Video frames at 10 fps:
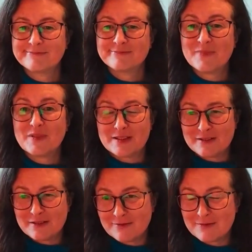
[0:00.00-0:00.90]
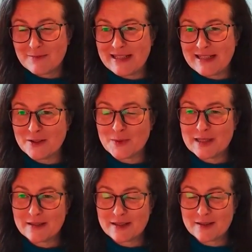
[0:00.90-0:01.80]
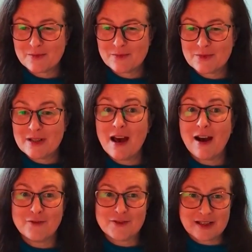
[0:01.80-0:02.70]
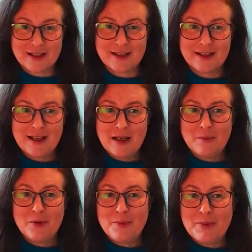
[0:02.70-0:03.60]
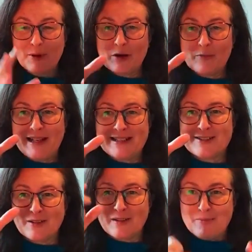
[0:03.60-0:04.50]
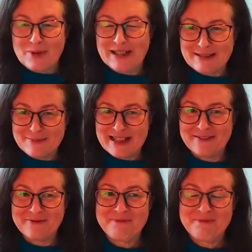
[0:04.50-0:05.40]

The media, we love to put people on a pedestal and then bring them down.